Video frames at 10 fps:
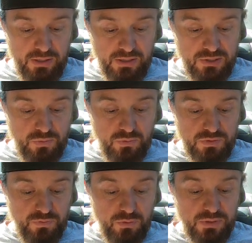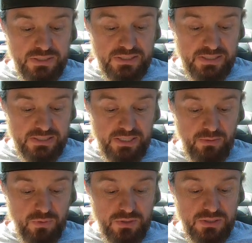This one was for only 6
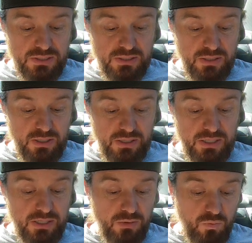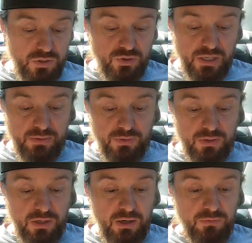hours. They needed one
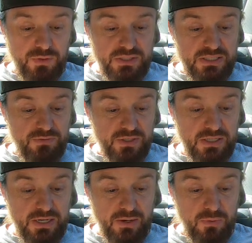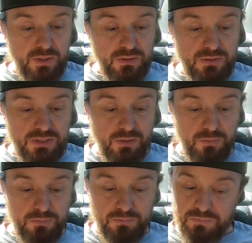driver, offering $70 an hour.
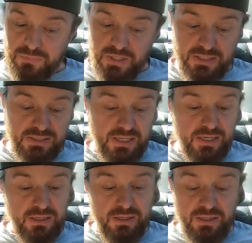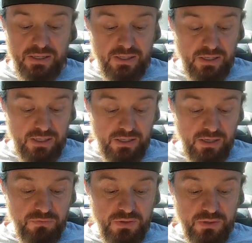So that's that.
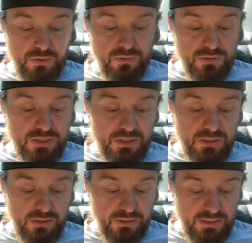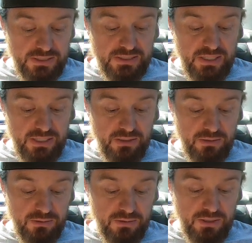Enough of those. Let's take a
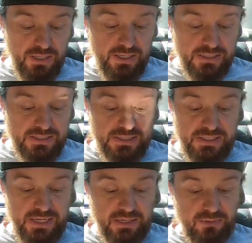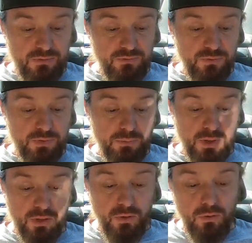look at Seattle for
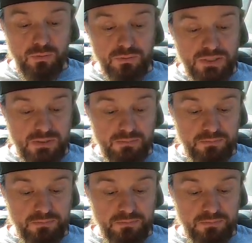Mark Holmes.